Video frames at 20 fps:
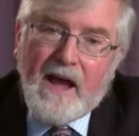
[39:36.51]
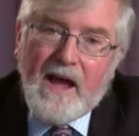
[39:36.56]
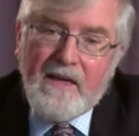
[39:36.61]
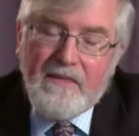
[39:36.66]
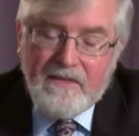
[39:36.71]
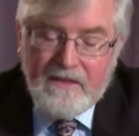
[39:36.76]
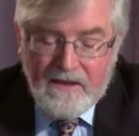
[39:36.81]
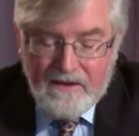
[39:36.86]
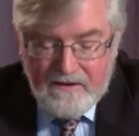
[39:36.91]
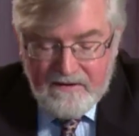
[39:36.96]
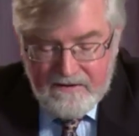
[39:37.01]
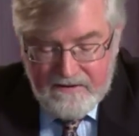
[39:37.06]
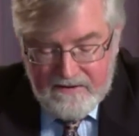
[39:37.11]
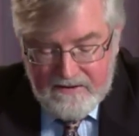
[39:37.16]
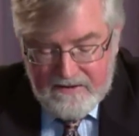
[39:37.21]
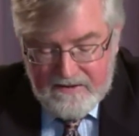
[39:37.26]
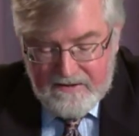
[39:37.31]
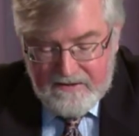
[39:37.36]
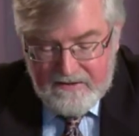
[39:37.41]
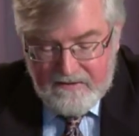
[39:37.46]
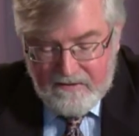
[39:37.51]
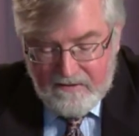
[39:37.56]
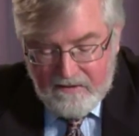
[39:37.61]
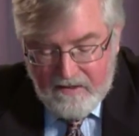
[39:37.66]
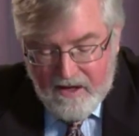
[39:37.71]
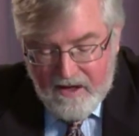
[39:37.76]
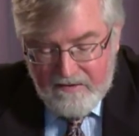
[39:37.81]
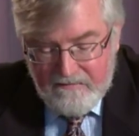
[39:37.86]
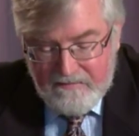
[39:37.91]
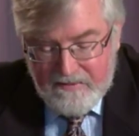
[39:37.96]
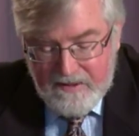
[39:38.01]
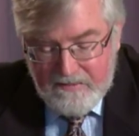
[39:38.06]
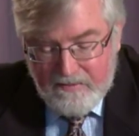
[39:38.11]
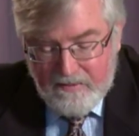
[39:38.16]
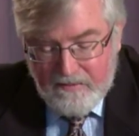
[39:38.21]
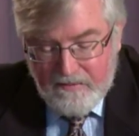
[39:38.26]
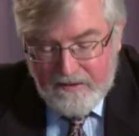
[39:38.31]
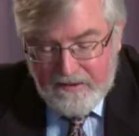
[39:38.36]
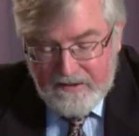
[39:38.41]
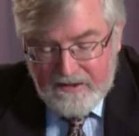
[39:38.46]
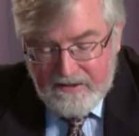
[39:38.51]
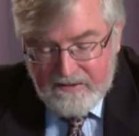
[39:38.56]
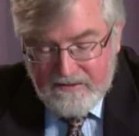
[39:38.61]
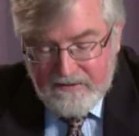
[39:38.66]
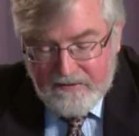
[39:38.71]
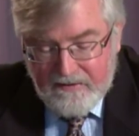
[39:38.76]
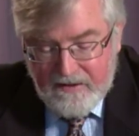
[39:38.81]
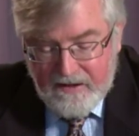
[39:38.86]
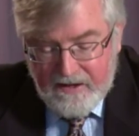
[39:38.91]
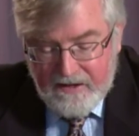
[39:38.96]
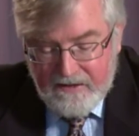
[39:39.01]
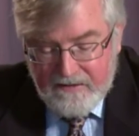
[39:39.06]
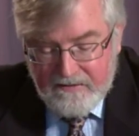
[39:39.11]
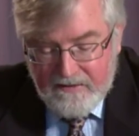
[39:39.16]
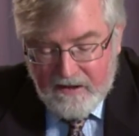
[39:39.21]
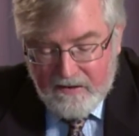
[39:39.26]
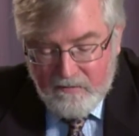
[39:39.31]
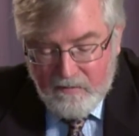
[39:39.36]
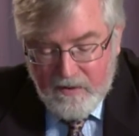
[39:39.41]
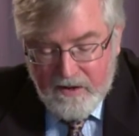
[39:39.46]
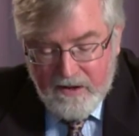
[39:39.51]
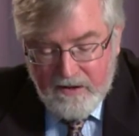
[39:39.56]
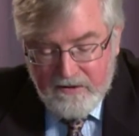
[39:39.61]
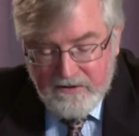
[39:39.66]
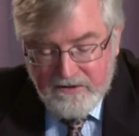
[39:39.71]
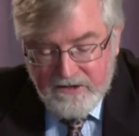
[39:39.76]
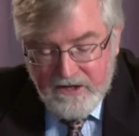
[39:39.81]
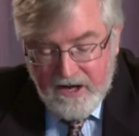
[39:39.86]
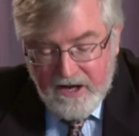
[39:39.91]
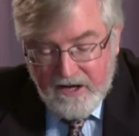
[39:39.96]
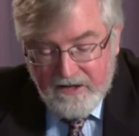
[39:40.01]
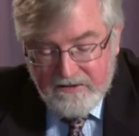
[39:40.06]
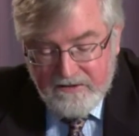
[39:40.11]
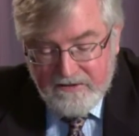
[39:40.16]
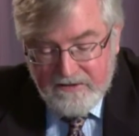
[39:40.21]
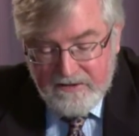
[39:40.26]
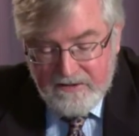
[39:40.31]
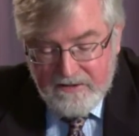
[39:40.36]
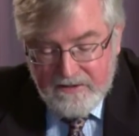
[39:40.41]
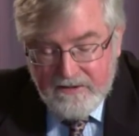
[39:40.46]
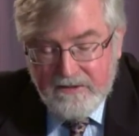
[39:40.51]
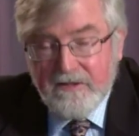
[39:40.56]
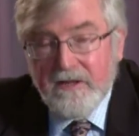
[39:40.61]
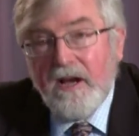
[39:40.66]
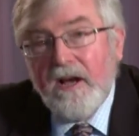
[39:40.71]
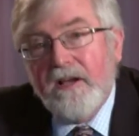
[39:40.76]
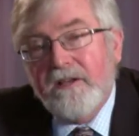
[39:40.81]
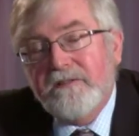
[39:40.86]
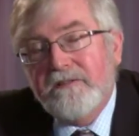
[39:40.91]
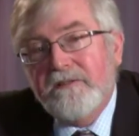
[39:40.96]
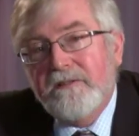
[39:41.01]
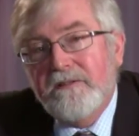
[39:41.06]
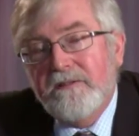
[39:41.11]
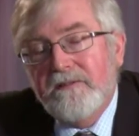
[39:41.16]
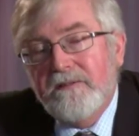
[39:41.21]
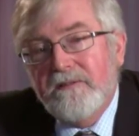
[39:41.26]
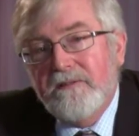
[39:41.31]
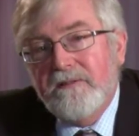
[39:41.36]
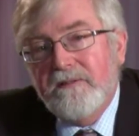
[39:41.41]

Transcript: I think there are a lot of people that need to think that we are just dust.